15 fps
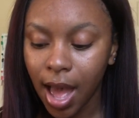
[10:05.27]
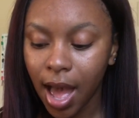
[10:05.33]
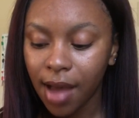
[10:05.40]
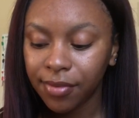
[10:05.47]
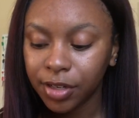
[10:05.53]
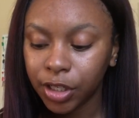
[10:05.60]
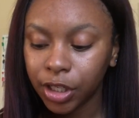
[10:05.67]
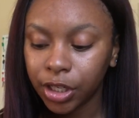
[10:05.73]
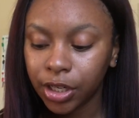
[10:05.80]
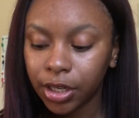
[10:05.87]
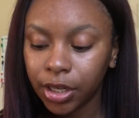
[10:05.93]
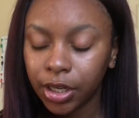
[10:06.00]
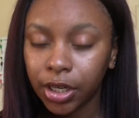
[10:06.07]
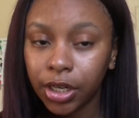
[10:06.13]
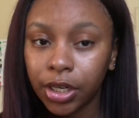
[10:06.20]

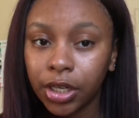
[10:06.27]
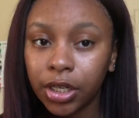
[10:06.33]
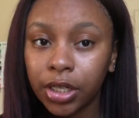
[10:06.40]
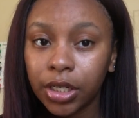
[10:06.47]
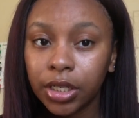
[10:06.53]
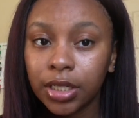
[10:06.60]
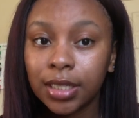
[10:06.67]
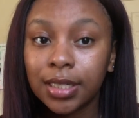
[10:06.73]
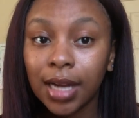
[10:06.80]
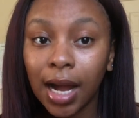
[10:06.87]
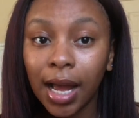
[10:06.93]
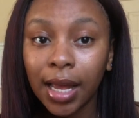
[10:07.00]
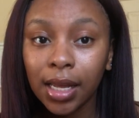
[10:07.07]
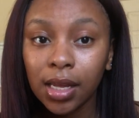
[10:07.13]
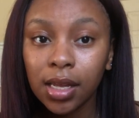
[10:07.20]
After
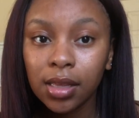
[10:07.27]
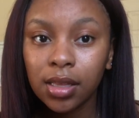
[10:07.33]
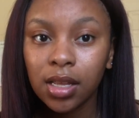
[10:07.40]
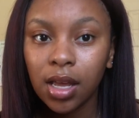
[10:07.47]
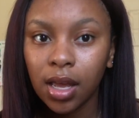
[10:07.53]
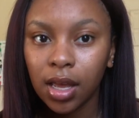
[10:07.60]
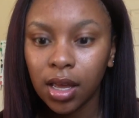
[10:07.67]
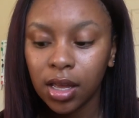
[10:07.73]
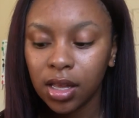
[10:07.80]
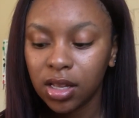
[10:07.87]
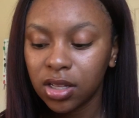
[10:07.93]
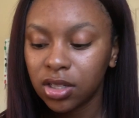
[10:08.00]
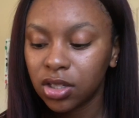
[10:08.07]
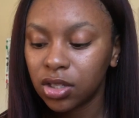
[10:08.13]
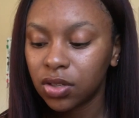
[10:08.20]
dyeing it, the
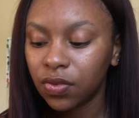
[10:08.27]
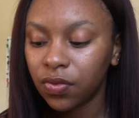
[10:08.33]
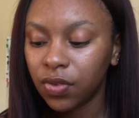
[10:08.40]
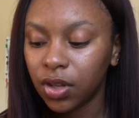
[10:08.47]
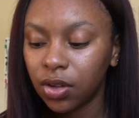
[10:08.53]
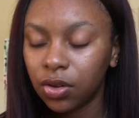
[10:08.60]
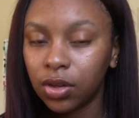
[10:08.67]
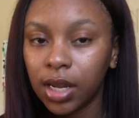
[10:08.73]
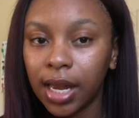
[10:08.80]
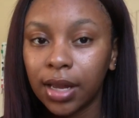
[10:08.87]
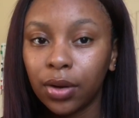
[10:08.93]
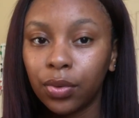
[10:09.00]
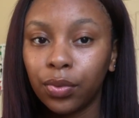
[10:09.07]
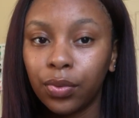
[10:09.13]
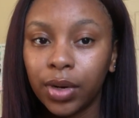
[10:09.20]
ends feel
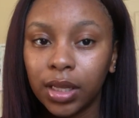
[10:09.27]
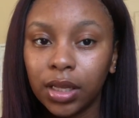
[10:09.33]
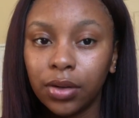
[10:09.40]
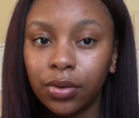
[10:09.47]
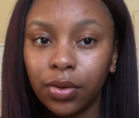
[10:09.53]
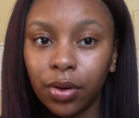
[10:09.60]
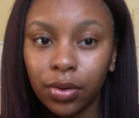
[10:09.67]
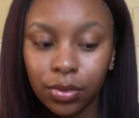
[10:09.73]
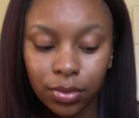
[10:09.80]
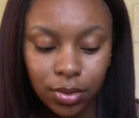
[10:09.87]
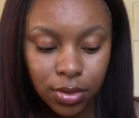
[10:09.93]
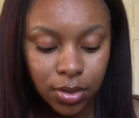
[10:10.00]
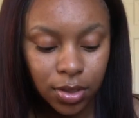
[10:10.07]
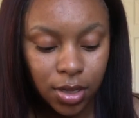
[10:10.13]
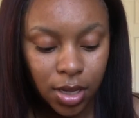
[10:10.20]
like really
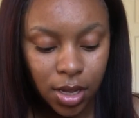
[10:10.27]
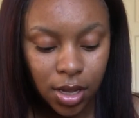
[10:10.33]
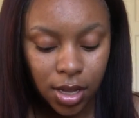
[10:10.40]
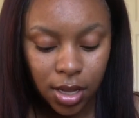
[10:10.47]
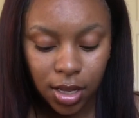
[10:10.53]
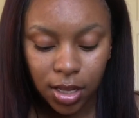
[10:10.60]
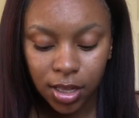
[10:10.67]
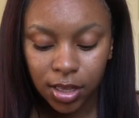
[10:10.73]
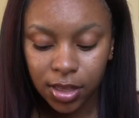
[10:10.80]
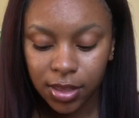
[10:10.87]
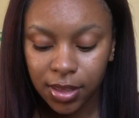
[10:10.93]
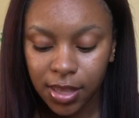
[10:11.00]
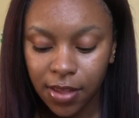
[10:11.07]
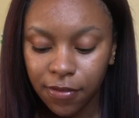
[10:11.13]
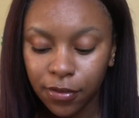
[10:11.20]
gross.
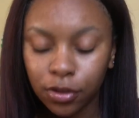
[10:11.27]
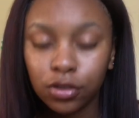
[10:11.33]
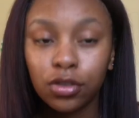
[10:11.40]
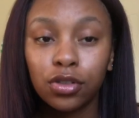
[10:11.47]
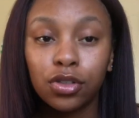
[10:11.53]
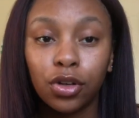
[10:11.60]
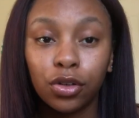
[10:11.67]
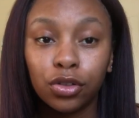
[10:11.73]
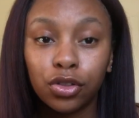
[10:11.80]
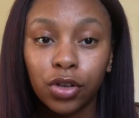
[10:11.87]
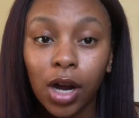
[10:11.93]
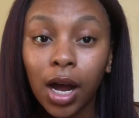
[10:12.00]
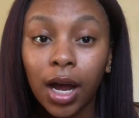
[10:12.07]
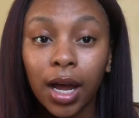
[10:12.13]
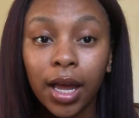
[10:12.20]
They feel so
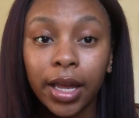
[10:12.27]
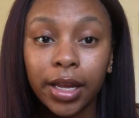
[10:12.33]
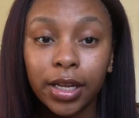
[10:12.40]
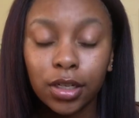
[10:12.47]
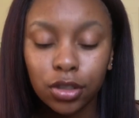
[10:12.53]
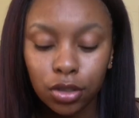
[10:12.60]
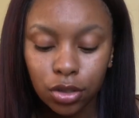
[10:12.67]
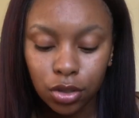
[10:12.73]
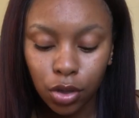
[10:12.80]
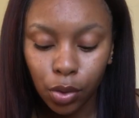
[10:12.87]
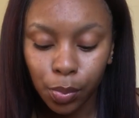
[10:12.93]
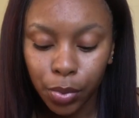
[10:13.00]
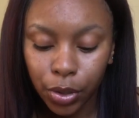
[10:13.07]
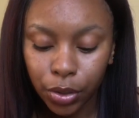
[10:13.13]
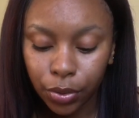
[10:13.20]
dry and so
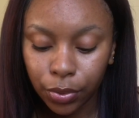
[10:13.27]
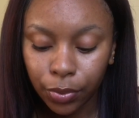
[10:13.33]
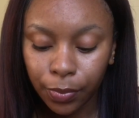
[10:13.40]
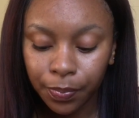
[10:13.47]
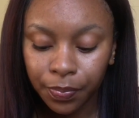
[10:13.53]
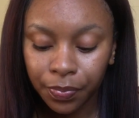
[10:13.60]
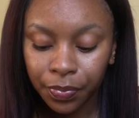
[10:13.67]
brittle.